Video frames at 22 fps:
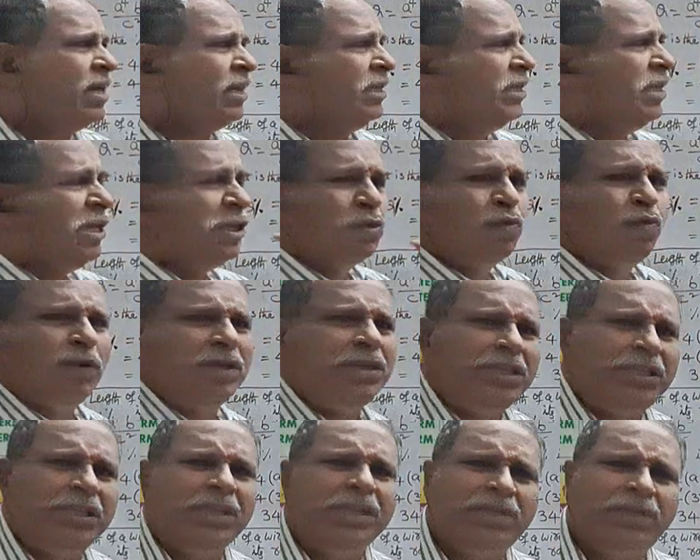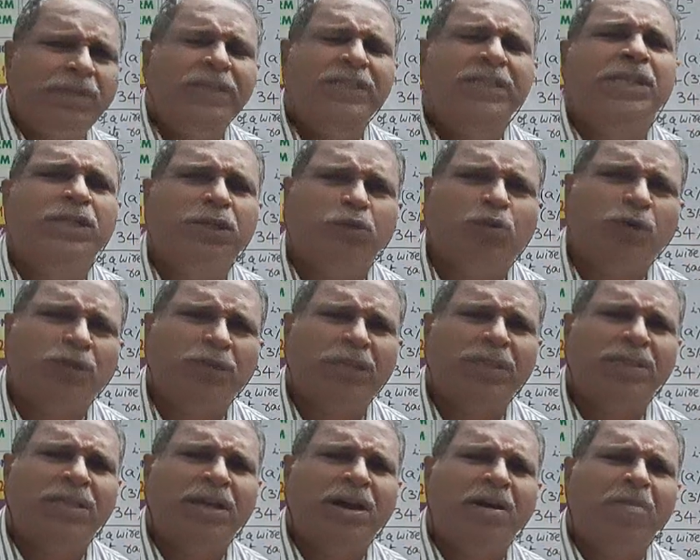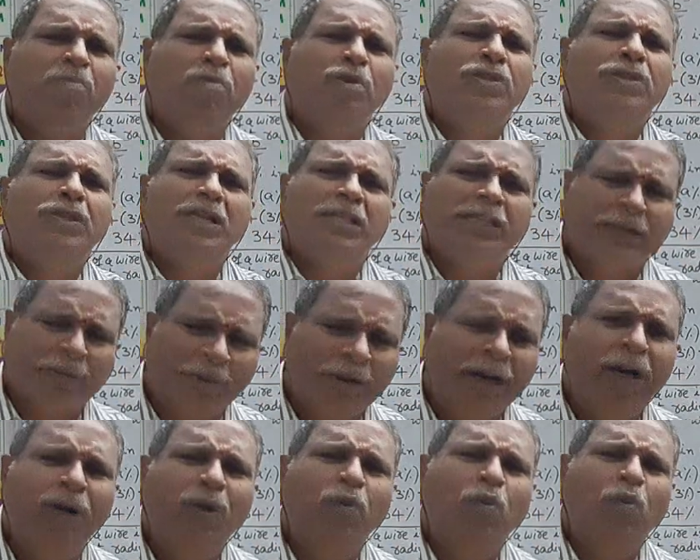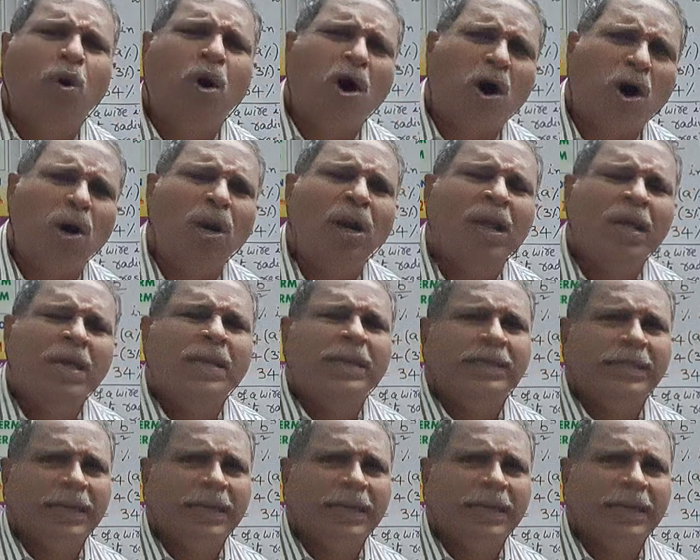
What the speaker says: These questions, physics questions, are almost all similar to all.